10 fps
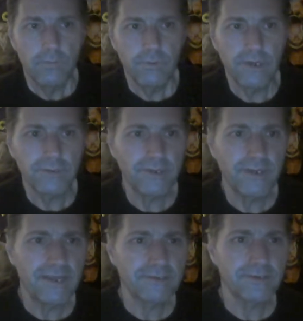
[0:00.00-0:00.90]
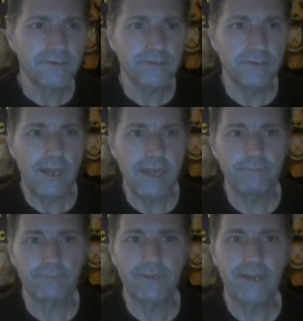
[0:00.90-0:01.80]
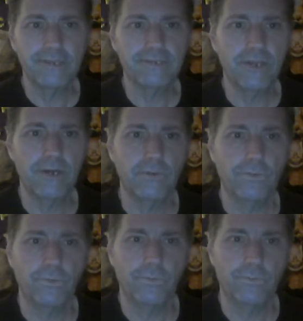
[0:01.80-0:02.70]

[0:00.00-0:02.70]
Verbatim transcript: We go to announcers to hype tonight's show.